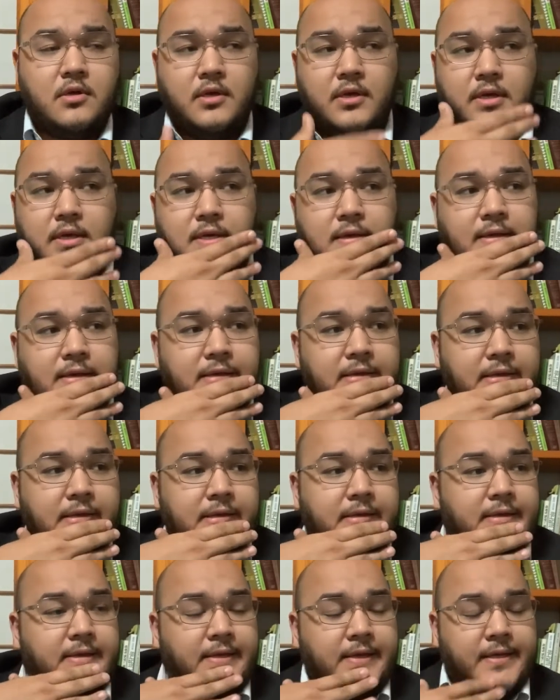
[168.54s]

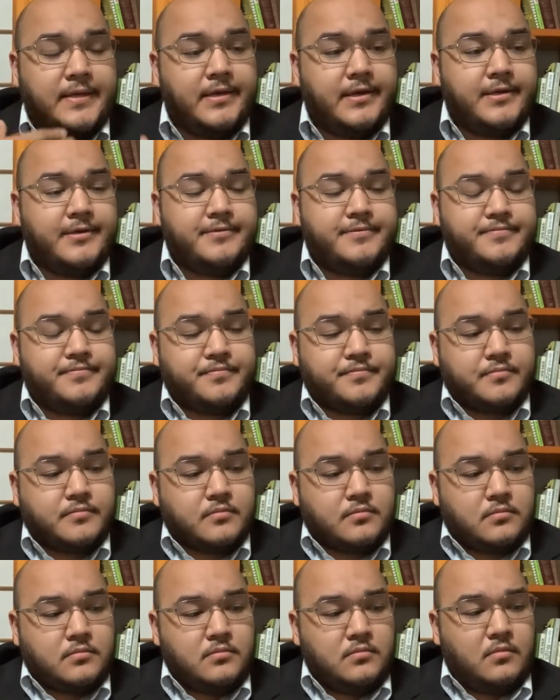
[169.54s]

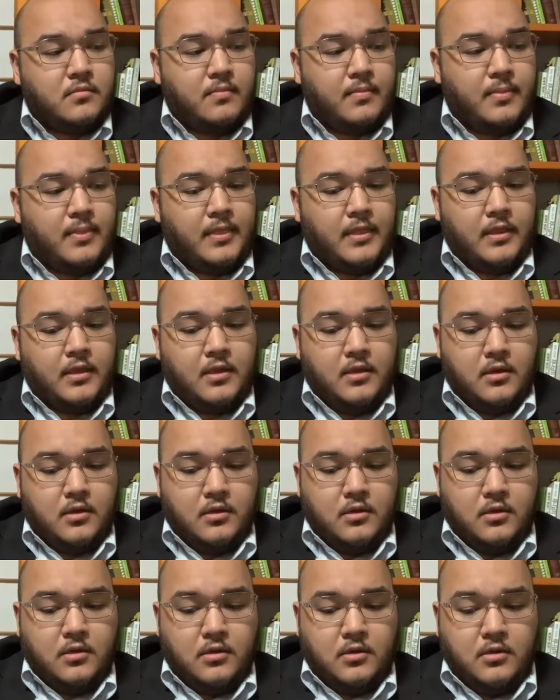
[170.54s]

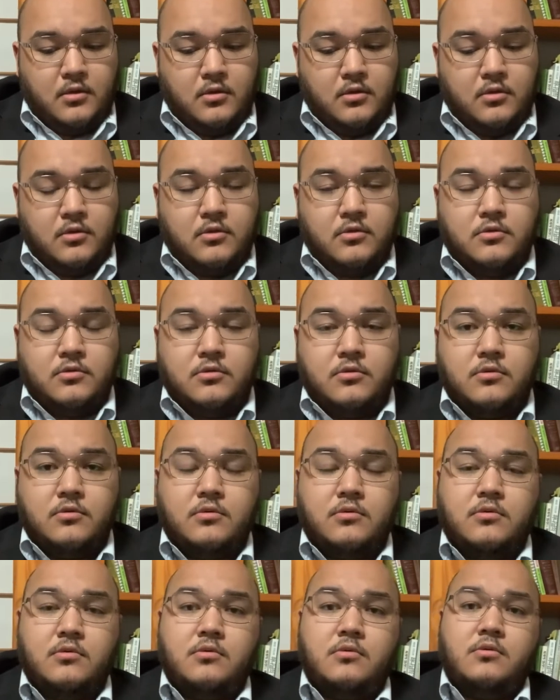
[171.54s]

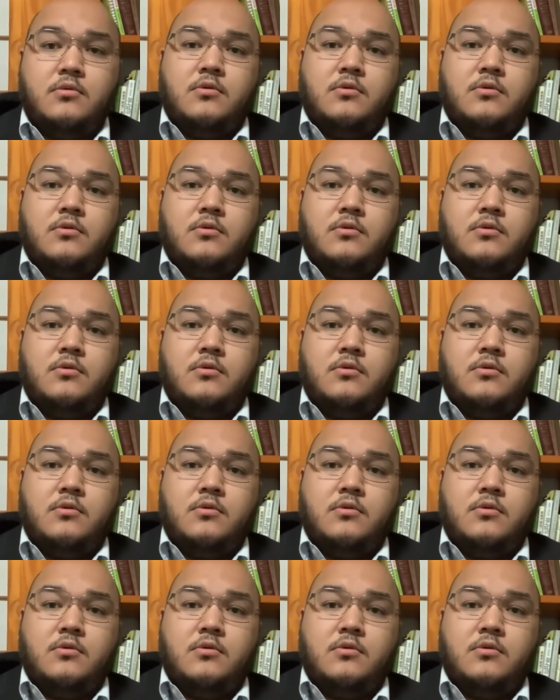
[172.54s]
Nothing is said.